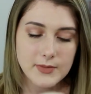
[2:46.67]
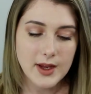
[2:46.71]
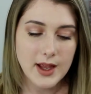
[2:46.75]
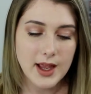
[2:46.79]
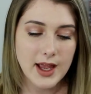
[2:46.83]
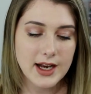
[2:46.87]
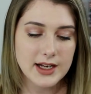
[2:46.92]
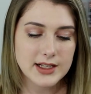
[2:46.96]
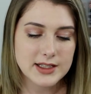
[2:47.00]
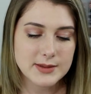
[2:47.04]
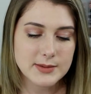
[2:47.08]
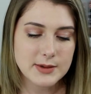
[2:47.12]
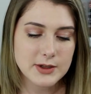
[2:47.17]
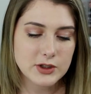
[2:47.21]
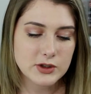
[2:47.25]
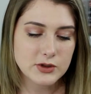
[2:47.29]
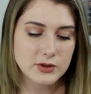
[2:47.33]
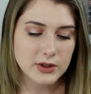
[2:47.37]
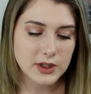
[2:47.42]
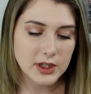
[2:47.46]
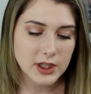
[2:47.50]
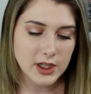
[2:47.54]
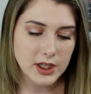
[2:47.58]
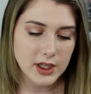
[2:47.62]
And it smells
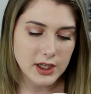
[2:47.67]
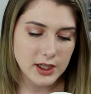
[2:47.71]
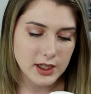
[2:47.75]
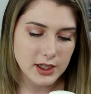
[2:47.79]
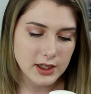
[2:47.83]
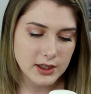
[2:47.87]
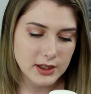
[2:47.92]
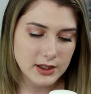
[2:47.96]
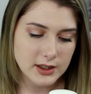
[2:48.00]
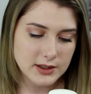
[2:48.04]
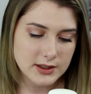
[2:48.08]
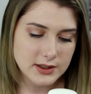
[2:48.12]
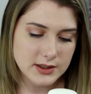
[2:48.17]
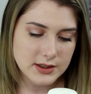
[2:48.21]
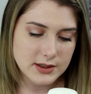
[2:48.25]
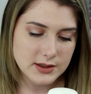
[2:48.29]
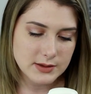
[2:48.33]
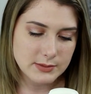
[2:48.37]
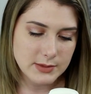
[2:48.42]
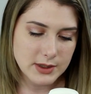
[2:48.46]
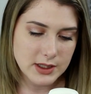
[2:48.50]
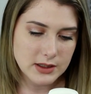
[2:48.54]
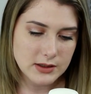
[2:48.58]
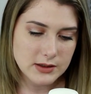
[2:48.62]
really good. It
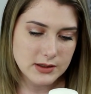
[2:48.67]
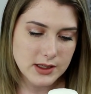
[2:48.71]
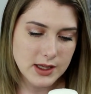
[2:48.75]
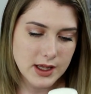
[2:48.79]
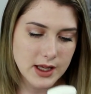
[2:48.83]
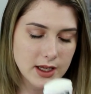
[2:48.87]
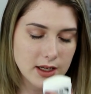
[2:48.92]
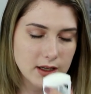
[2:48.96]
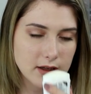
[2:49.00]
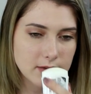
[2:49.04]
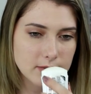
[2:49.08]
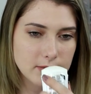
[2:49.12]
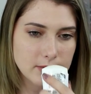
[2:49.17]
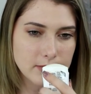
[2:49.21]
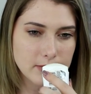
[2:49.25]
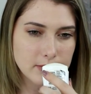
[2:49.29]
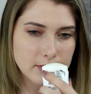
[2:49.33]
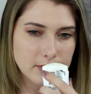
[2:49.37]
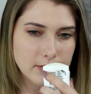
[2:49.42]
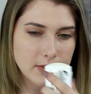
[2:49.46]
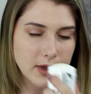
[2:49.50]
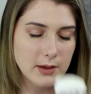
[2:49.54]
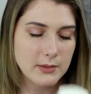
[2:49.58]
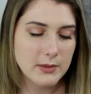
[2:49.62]
smells like,
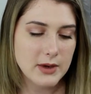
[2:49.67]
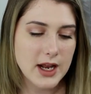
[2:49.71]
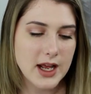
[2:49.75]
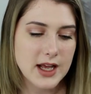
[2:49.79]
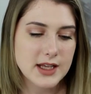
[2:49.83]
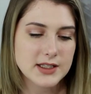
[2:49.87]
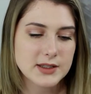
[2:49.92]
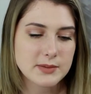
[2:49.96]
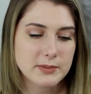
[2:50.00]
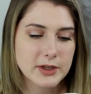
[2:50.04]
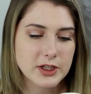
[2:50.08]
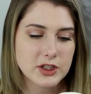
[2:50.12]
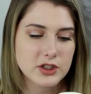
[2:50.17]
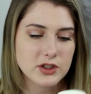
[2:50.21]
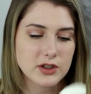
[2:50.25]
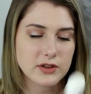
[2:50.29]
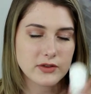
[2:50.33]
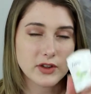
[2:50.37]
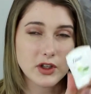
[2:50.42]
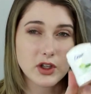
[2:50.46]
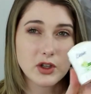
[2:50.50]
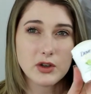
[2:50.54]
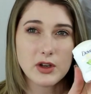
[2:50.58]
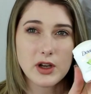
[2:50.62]
I mean, it has a picture of
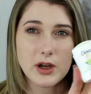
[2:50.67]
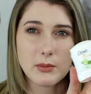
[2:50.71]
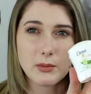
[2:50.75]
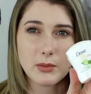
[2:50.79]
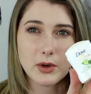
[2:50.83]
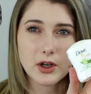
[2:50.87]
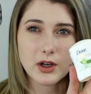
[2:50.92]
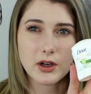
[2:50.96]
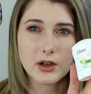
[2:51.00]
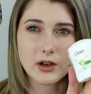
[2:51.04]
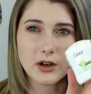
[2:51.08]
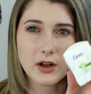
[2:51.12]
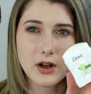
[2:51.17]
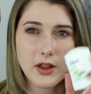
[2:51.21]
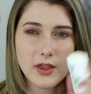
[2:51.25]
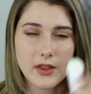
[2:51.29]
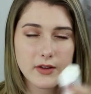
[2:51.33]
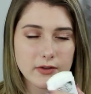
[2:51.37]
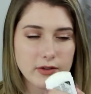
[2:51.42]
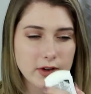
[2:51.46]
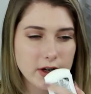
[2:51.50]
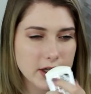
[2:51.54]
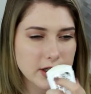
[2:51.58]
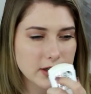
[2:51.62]
cucumber on the
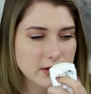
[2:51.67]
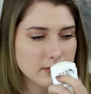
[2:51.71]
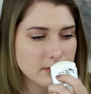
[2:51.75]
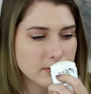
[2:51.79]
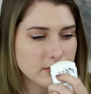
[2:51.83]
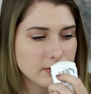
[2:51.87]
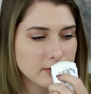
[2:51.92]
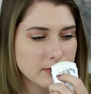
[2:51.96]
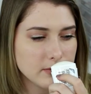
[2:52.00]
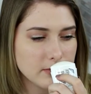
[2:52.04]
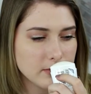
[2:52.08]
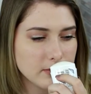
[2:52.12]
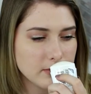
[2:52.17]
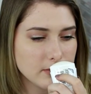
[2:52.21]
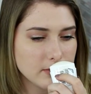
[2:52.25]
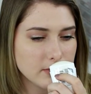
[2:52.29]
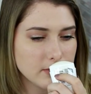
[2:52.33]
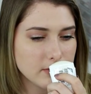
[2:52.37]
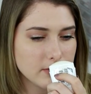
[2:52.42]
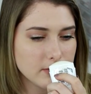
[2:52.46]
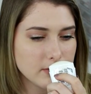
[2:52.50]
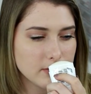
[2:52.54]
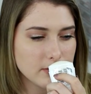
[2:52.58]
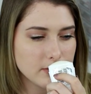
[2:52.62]
front.
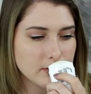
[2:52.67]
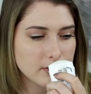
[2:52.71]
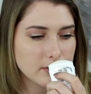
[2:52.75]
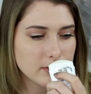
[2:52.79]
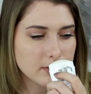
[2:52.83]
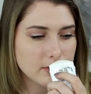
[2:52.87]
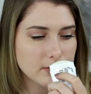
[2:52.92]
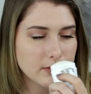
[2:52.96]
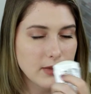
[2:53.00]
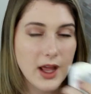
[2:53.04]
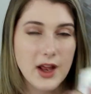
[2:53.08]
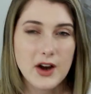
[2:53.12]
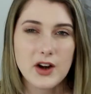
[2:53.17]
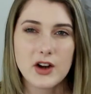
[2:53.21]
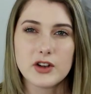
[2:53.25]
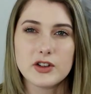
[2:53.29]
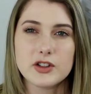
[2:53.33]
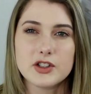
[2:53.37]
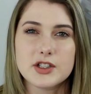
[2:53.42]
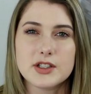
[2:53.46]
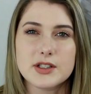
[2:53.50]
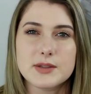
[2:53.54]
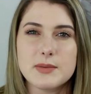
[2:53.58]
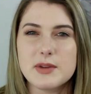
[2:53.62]
I don't know, it
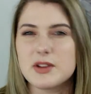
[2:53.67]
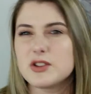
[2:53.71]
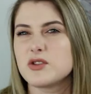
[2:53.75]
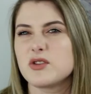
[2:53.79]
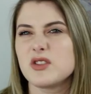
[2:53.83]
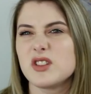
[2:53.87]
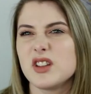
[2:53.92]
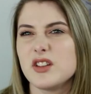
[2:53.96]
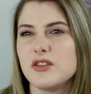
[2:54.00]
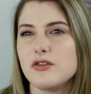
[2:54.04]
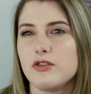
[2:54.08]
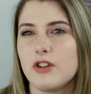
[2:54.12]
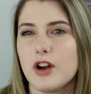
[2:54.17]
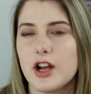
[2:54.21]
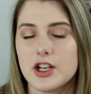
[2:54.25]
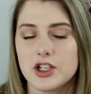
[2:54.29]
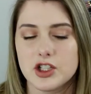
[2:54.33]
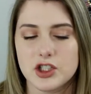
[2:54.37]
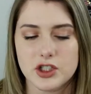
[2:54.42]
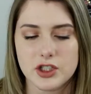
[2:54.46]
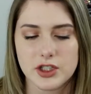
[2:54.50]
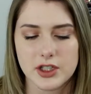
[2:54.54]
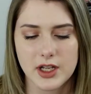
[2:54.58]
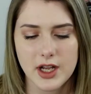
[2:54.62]
just smells really
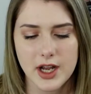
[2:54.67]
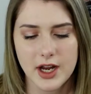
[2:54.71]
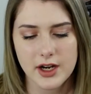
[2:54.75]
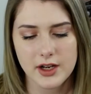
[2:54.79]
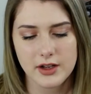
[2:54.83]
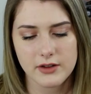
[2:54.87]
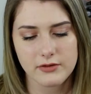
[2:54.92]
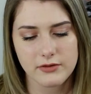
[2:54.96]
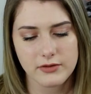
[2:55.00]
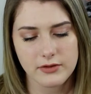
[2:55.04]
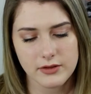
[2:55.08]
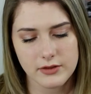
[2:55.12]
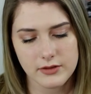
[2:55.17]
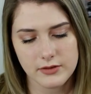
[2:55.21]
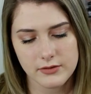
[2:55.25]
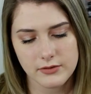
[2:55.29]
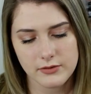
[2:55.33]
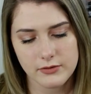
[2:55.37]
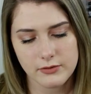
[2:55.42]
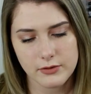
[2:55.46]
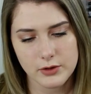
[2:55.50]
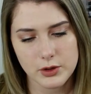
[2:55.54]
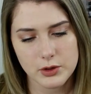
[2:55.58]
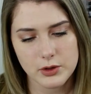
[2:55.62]
fresh and kind of
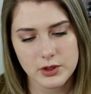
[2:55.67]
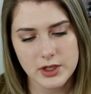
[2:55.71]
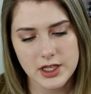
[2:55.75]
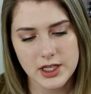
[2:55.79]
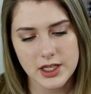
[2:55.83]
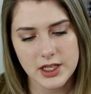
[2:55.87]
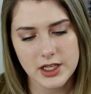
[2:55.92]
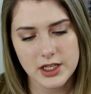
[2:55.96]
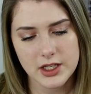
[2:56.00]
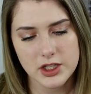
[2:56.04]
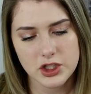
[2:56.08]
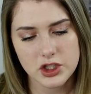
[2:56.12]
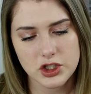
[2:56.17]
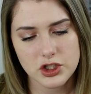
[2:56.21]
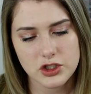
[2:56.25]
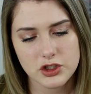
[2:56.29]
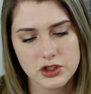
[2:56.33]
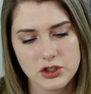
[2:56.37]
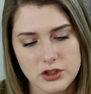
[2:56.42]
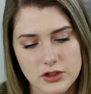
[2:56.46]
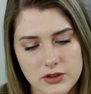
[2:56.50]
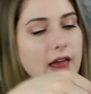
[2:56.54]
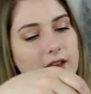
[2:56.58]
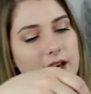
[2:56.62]

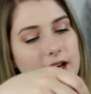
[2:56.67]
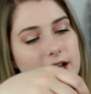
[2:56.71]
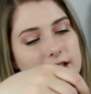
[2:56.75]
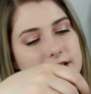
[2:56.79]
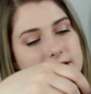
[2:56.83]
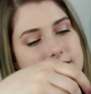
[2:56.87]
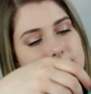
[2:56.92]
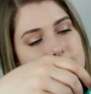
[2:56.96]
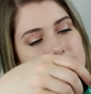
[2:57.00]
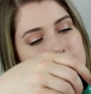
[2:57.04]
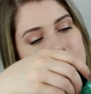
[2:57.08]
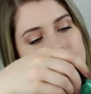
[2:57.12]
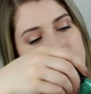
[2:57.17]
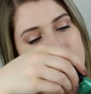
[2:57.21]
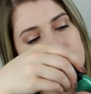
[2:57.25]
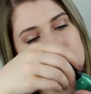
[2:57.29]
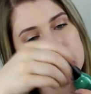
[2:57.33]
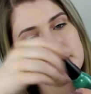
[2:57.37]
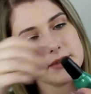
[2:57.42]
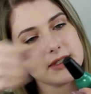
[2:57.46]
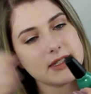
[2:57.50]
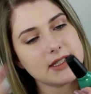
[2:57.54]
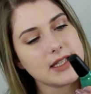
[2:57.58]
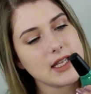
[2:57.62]
fruity-ish. And the next thing
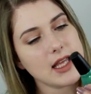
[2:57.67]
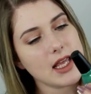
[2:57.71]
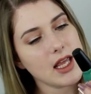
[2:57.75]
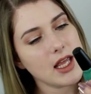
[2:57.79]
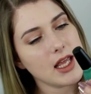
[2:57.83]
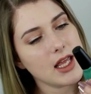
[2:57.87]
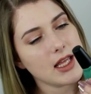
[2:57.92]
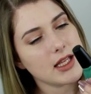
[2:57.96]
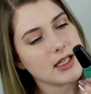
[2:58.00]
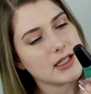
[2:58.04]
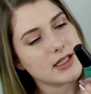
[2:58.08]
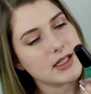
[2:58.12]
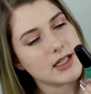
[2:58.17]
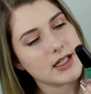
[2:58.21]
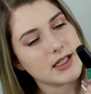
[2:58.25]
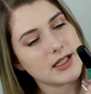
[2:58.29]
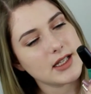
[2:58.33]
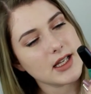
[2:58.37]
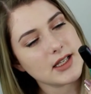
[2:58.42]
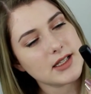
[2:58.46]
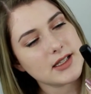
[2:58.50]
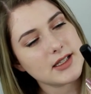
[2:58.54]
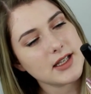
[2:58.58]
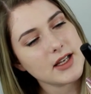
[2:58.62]
I'm seeing is
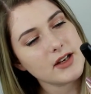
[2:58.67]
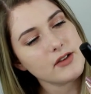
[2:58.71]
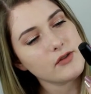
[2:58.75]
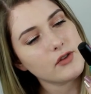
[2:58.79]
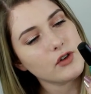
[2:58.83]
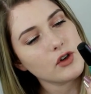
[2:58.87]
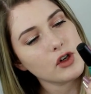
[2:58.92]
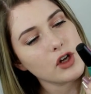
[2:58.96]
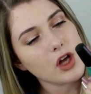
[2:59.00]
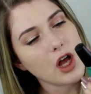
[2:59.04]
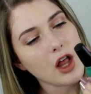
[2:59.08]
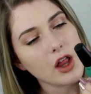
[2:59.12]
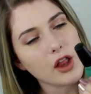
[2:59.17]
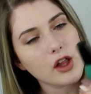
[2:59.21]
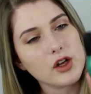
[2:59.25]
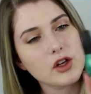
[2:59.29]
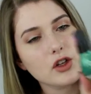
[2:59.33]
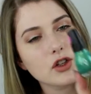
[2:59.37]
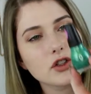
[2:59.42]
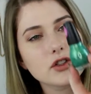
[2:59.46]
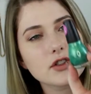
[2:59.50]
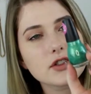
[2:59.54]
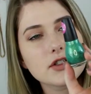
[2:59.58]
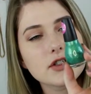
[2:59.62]
this Sinful
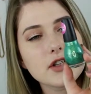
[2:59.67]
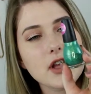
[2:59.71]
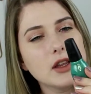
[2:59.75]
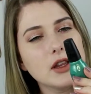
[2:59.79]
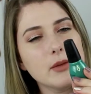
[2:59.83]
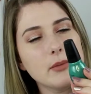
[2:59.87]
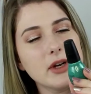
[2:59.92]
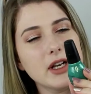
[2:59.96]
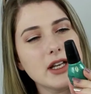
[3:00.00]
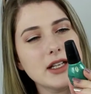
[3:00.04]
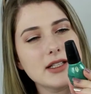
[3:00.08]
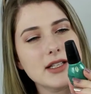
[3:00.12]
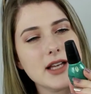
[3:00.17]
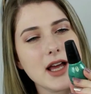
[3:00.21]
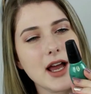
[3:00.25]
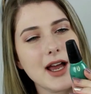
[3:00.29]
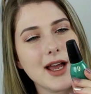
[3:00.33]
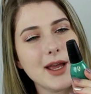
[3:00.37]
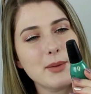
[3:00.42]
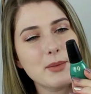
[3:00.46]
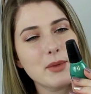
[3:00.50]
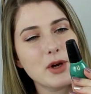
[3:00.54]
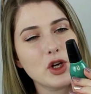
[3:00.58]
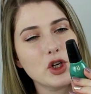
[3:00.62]
Colors Limited
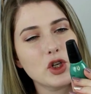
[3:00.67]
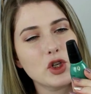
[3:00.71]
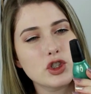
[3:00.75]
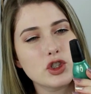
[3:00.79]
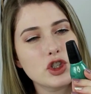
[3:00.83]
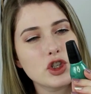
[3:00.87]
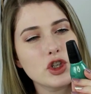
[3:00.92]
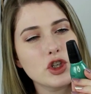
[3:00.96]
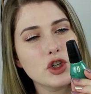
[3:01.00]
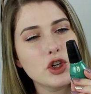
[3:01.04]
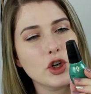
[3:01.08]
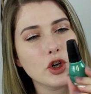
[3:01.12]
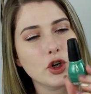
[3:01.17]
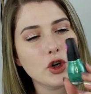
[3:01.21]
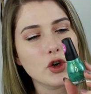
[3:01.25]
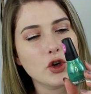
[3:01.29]
Time Sugar